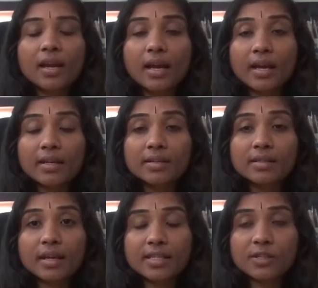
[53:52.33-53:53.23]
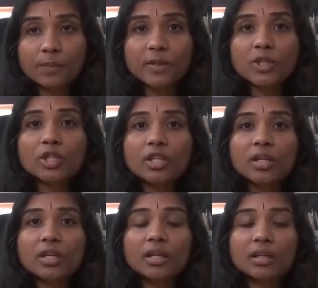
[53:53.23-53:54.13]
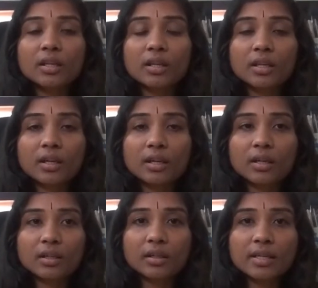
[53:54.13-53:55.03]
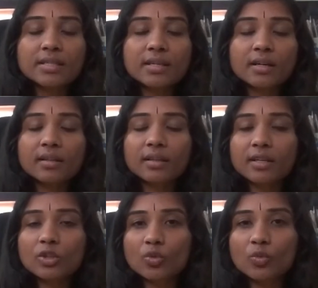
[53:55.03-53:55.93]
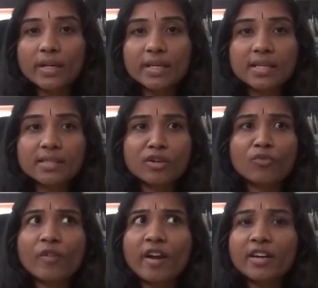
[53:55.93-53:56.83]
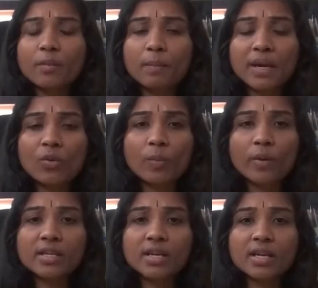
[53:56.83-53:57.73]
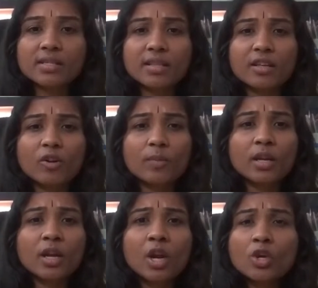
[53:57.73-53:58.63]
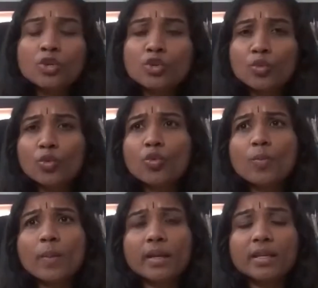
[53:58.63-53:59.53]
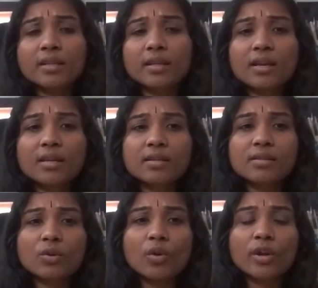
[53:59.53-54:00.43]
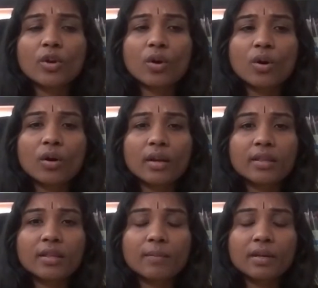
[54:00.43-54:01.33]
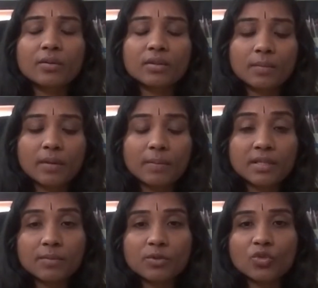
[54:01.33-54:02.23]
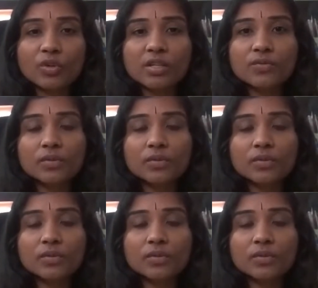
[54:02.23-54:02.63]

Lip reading: And especially in India, in the Hindu weddings, there are very big weddings and there will be too many things going on, and then there may be some stress